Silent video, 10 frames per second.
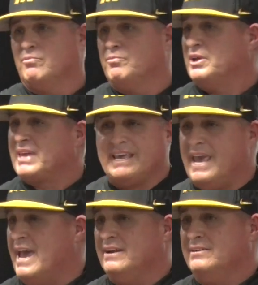but they
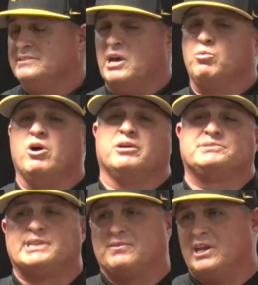can't. Ted
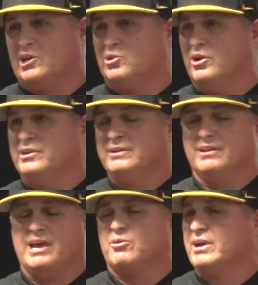Williams said that he could,
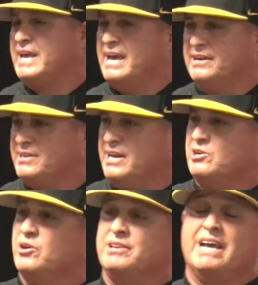later recanted that he
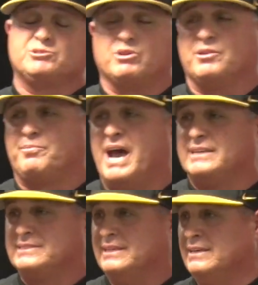couldn't. That's one of the
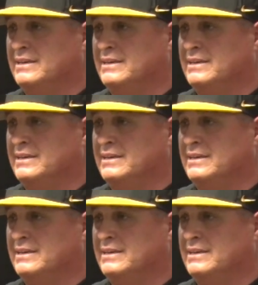best.